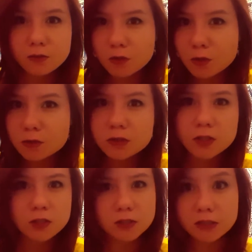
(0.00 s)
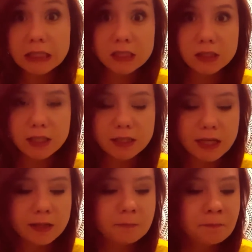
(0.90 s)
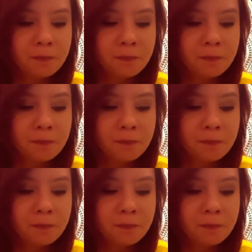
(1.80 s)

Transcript: UFOs and just things like that.